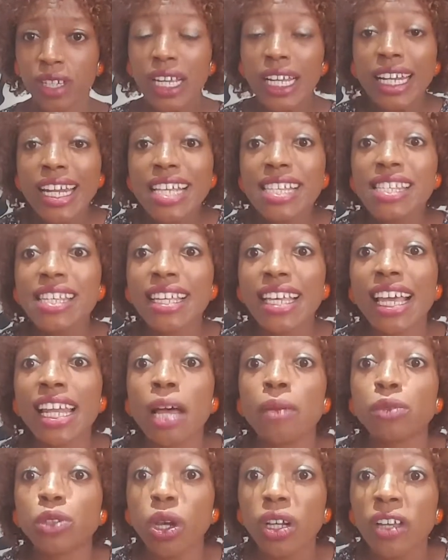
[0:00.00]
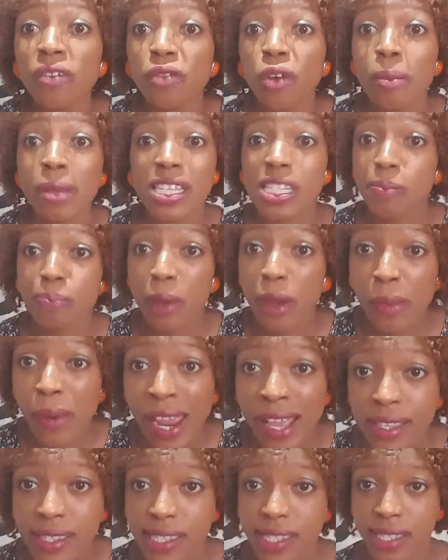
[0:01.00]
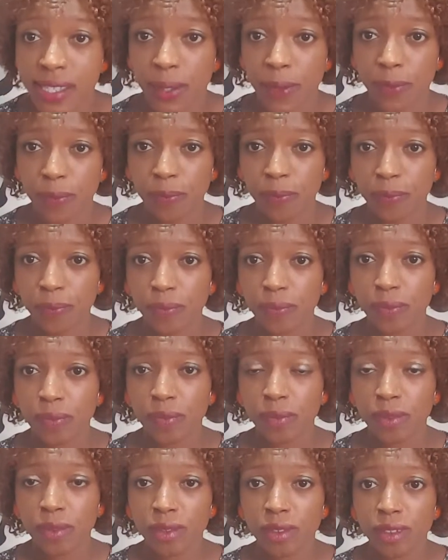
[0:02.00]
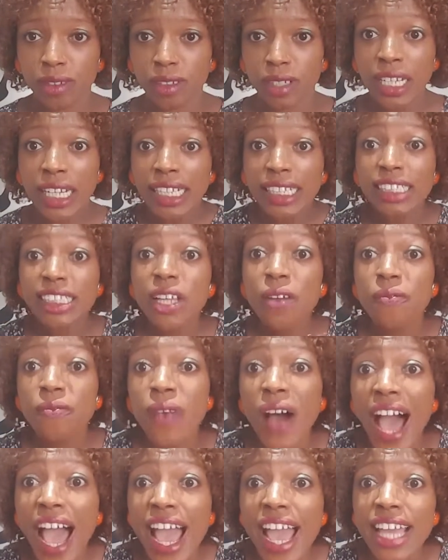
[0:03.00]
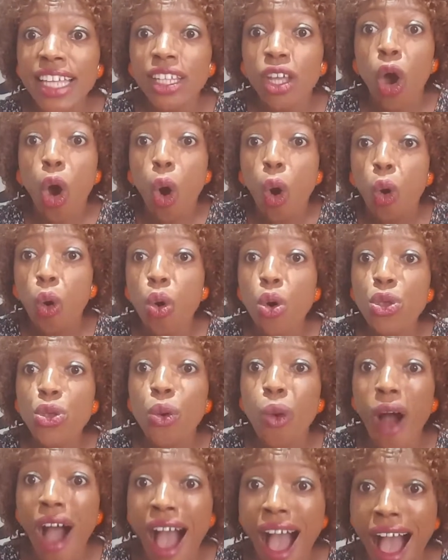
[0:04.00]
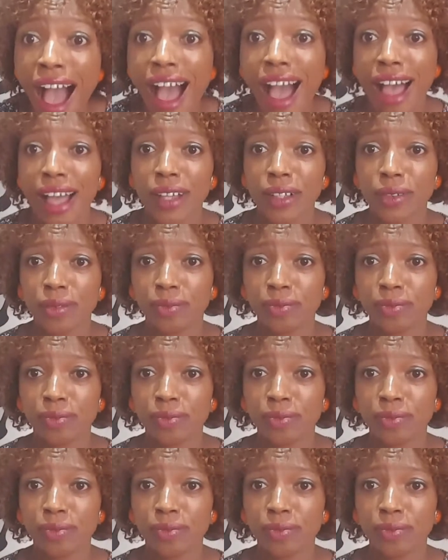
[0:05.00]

Listen, girl, I'm talking from experience. Define who you are.